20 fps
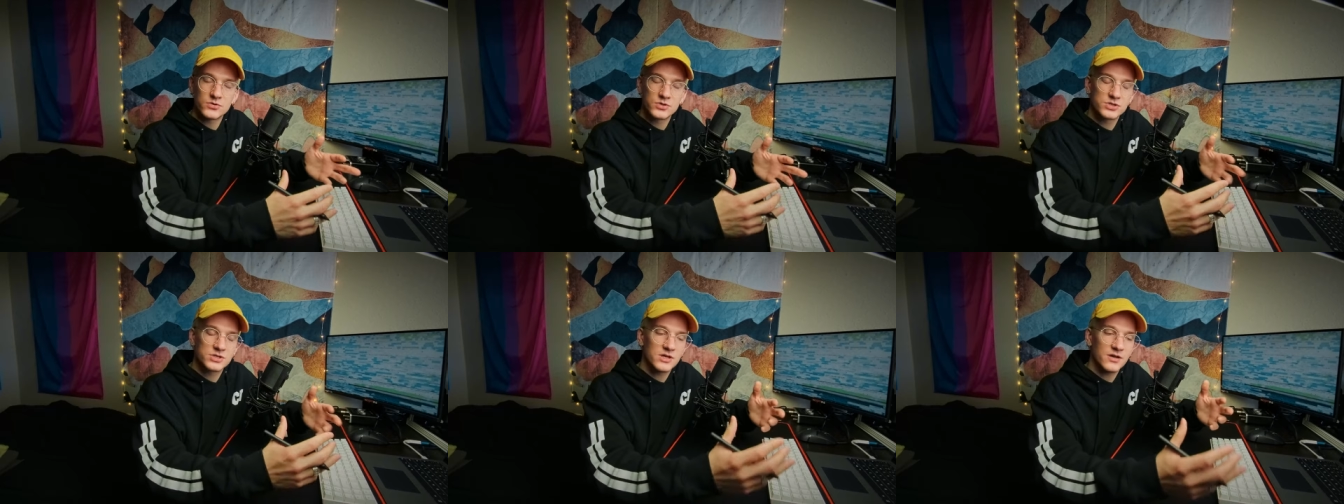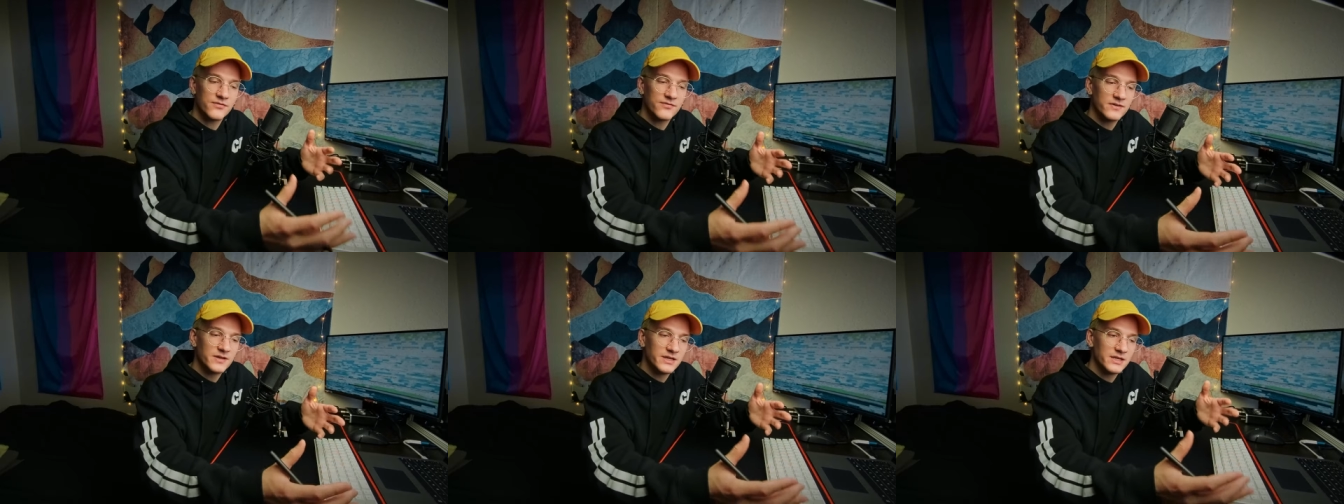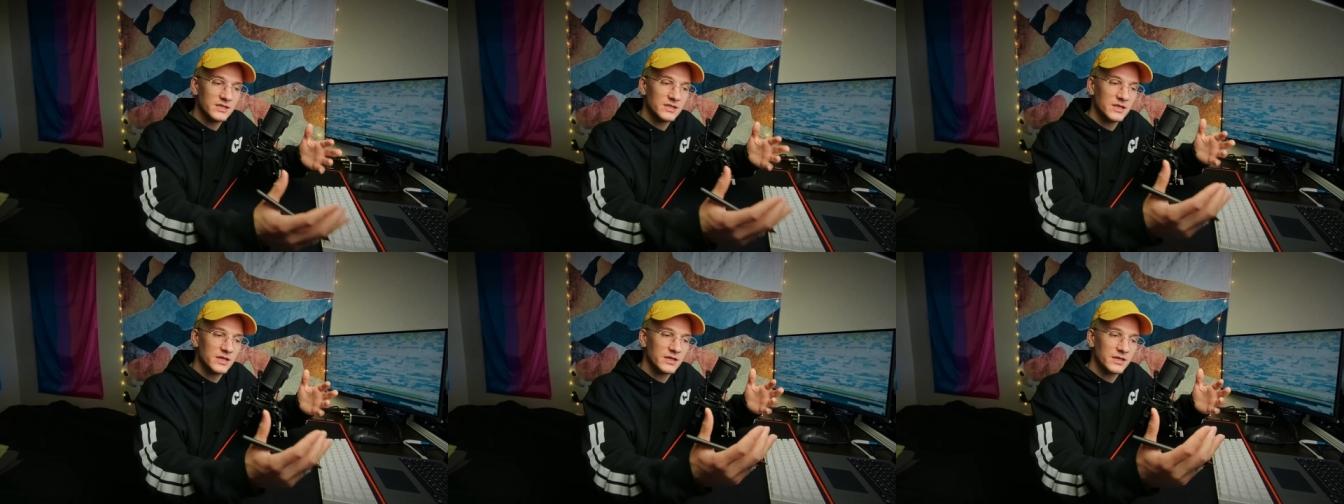or stuff
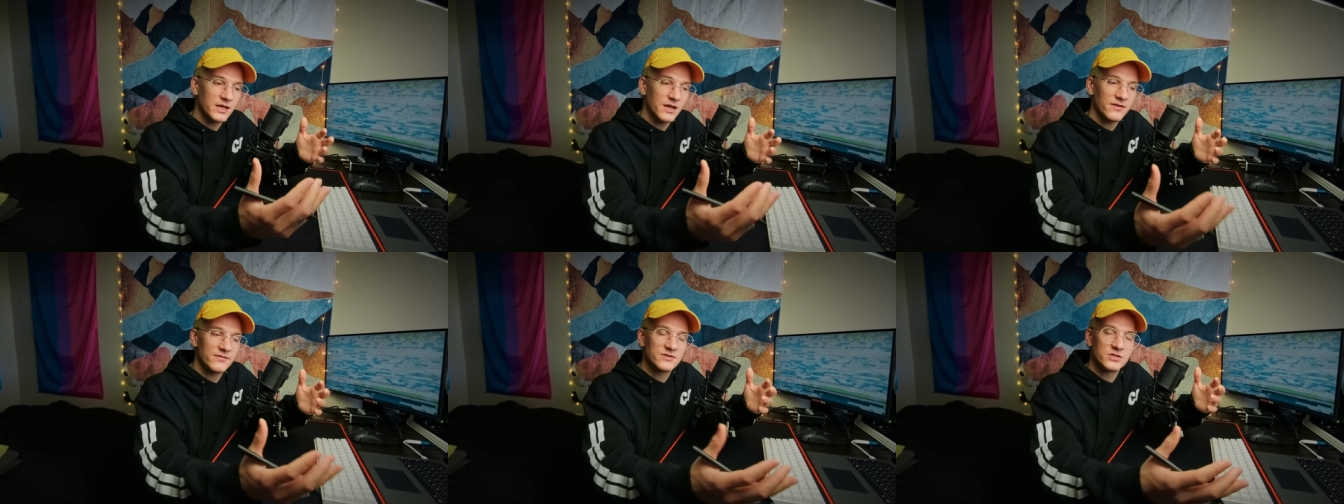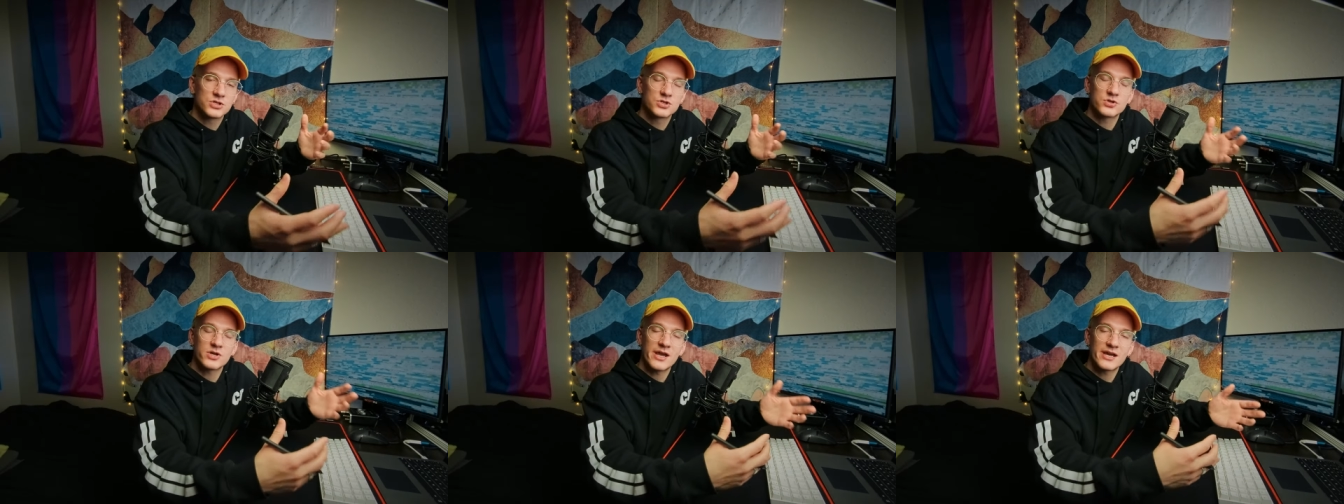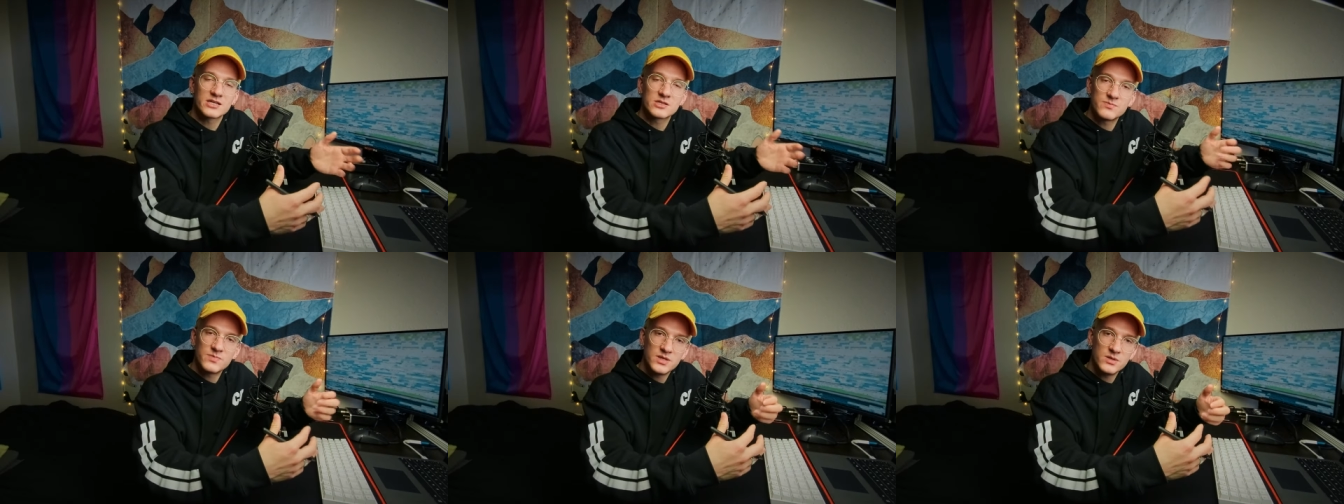in that kind of
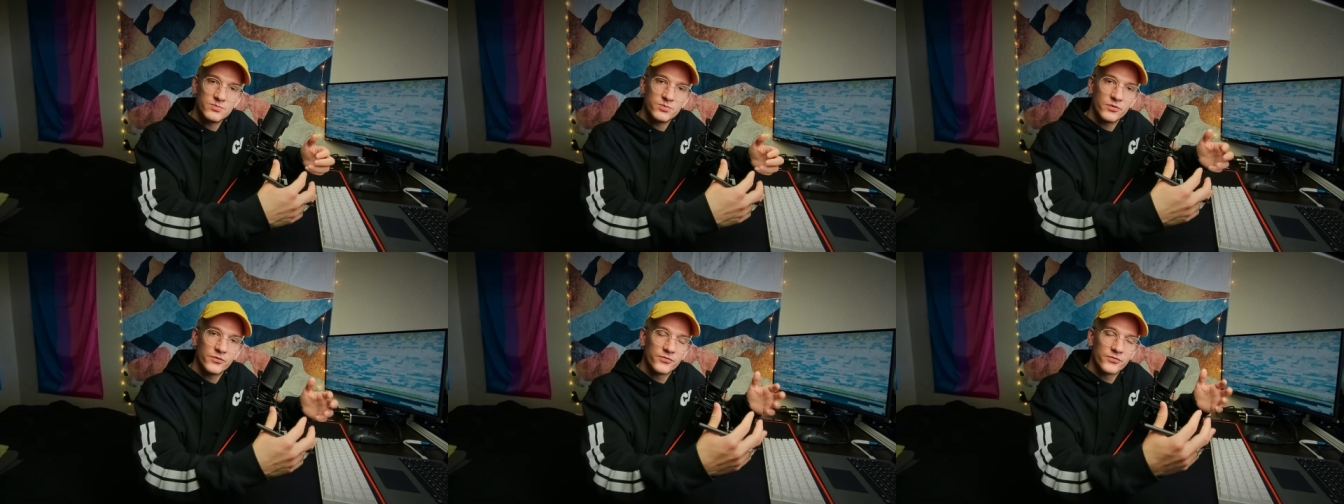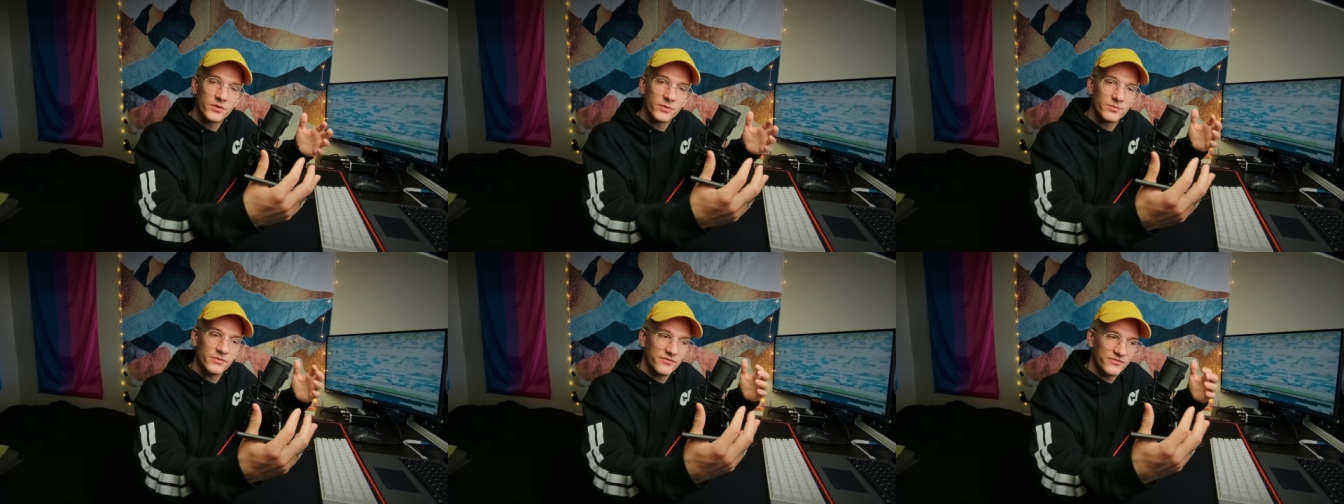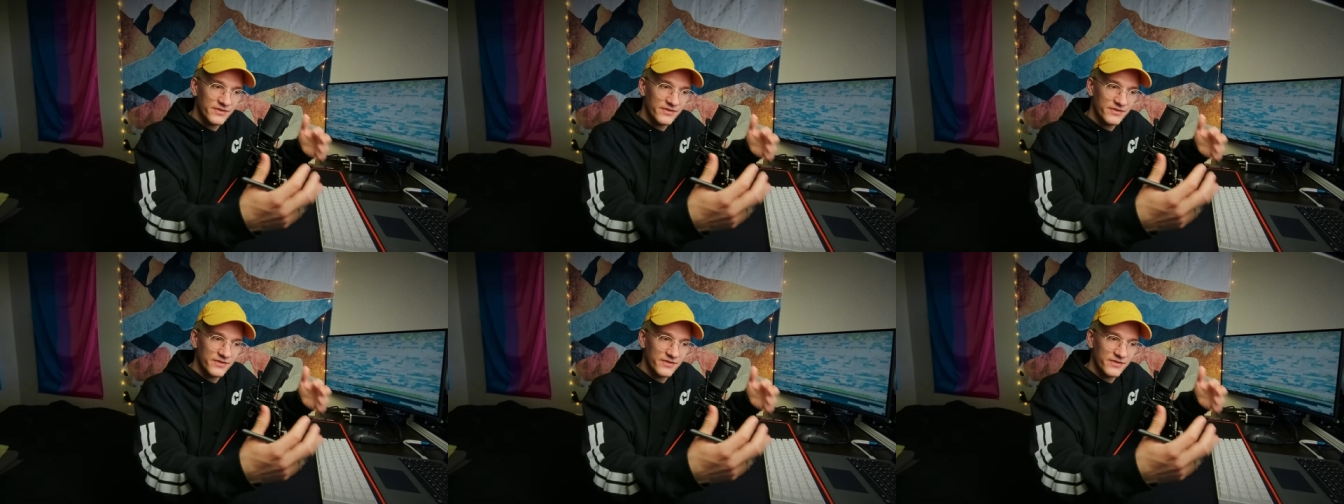distracts people from the